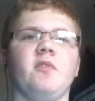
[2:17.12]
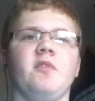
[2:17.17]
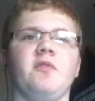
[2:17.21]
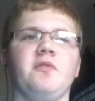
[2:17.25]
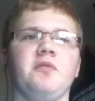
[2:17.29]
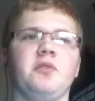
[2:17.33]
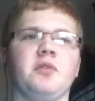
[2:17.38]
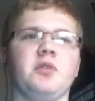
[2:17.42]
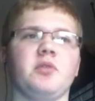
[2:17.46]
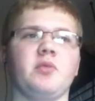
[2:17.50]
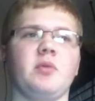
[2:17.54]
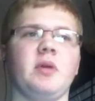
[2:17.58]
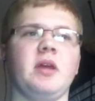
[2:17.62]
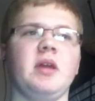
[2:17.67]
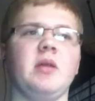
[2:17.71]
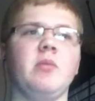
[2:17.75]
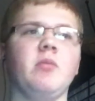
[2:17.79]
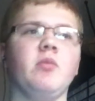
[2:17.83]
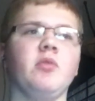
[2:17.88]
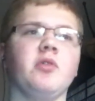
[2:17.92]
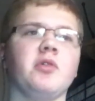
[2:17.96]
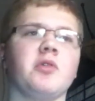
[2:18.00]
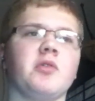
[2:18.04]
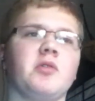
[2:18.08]
For the
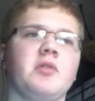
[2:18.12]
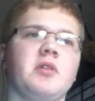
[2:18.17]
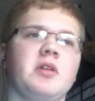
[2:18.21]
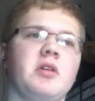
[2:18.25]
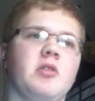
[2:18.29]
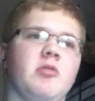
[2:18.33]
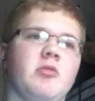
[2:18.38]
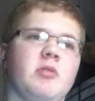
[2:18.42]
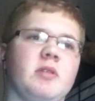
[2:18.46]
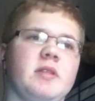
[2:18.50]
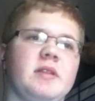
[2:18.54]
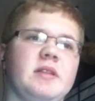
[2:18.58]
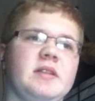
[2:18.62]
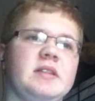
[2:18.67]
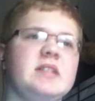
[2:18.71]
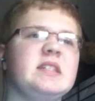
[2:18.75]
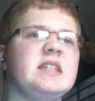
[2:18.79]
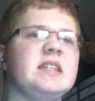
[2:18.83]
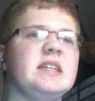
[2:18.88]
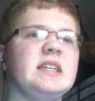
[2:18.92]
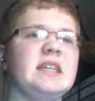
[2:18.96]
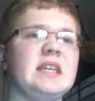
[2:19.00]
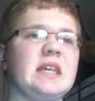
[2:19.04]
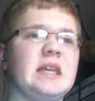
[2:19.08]
RAM, we're going to go with
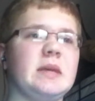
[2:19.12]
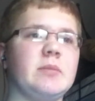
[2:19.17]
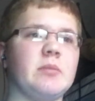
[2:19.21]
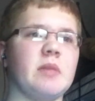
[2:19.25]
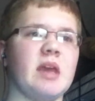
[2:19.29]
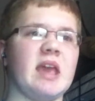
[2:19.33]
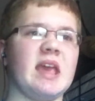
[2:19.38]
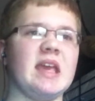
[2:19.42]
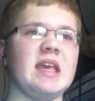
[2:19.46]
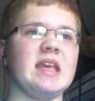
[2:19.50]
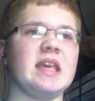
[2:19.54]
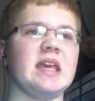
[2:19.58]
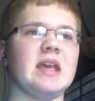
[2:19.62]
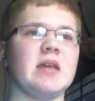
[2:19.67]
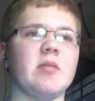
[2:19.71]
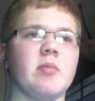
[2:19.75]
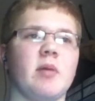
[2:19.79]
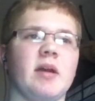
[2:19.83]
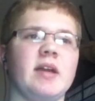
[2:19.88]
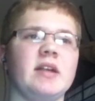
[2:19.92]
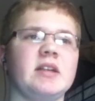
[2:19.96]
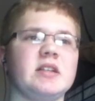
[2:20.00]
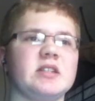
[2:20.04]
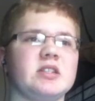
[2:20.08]
Team 8
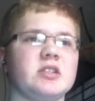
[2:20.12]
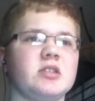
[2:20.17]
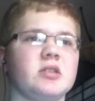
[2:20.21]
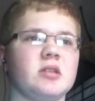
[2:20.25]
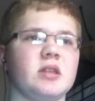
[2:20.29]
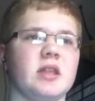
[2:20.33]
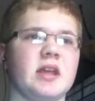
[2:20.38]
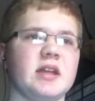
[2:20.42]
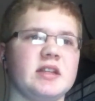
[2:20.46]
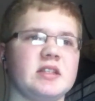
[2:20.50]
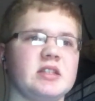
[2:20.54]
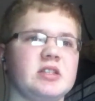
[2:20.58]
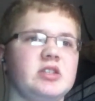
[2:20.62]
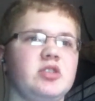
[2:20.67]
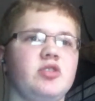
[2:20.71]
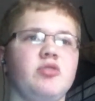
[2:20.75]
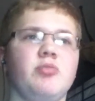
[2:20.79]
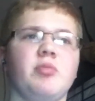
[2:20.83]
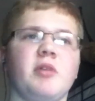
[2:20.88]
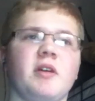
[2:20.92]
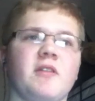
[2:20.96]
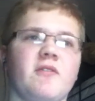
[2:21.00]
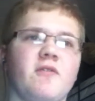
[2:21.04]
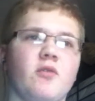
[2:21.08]
gigabytes. That's
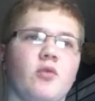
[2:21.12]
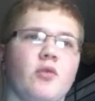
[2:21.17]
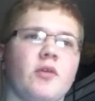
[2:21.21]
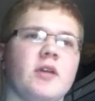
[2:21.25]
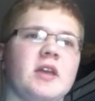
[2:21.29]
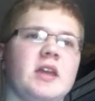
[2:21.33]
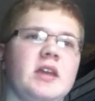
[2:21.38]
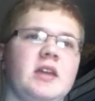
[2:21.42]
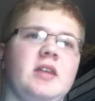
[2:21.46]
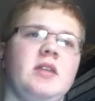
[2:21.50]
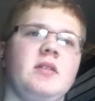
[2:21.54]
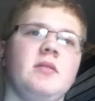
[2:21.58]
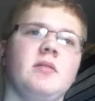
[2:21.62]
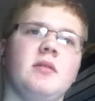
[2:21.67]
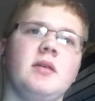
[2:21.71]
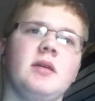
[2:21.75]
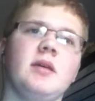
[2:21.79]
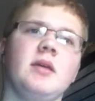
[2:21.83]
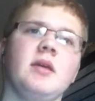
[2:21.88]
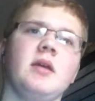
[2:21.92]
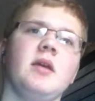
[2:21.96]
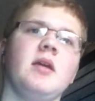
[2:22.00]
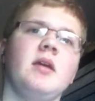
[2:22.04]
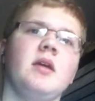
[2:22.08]
2x4 kit.
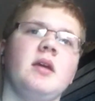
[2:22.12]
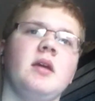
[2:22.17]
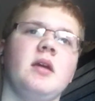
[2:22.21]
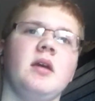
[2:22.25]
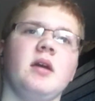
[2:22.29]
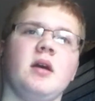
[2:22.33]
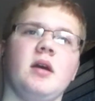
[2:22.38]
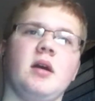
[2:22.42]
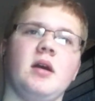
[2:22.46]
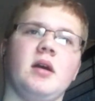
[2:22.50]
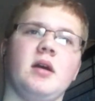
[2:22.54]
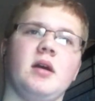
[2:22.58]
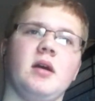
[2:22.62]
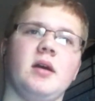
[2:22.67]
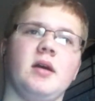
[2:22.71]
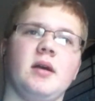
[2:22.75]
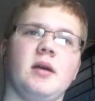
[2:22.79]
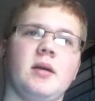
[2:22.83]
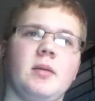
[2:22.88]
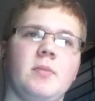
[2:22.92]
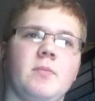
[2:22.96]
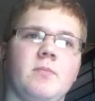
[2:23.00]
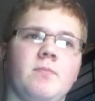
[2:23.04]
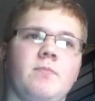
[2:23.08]

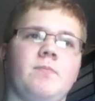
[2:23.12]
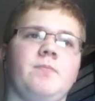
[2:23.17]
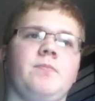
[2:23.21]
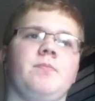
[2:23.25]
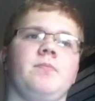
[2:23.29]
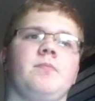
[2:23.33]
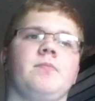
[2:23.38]
I